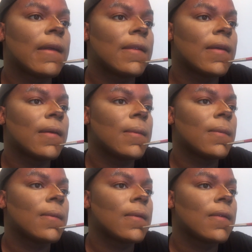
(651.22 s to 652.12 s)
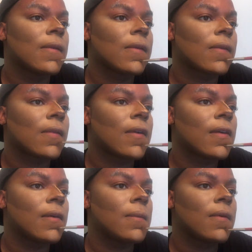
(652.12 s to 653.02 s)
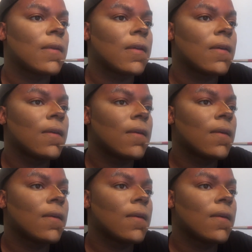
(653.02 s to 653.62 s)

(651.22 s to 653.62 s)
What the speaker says: and then just slightly round it.